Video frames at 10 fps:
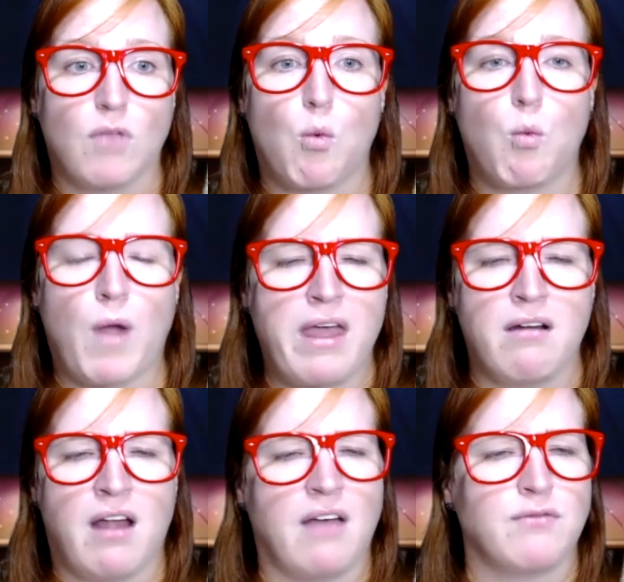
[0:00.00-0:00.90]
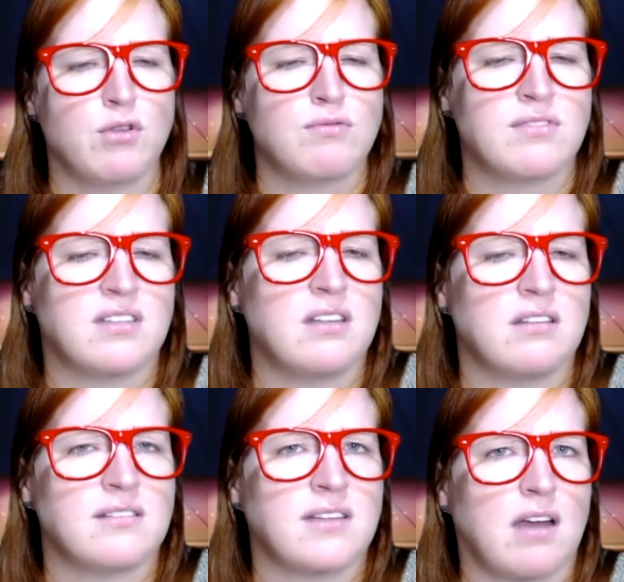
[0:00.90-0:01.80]
Where have you seen
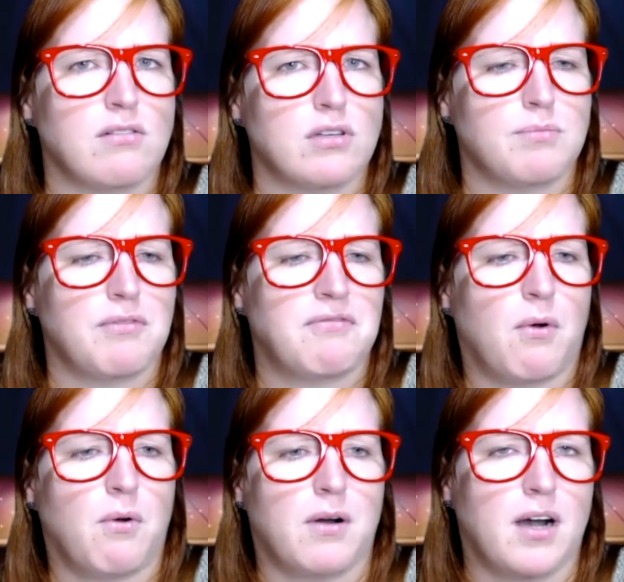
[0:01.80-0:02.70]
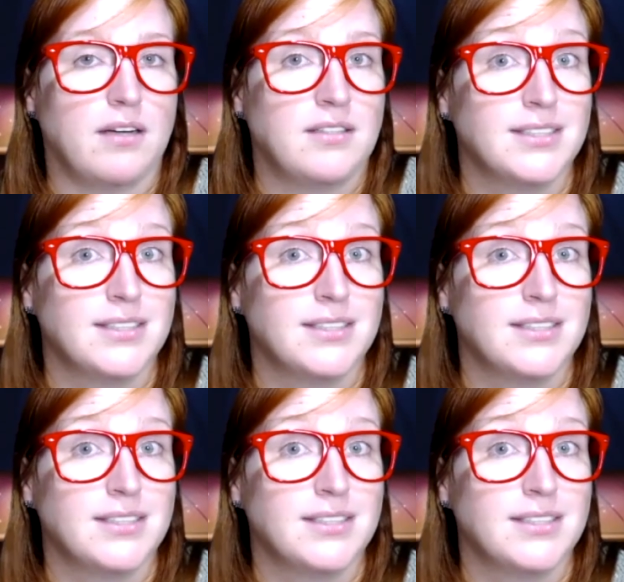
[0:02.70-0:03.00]
this character before?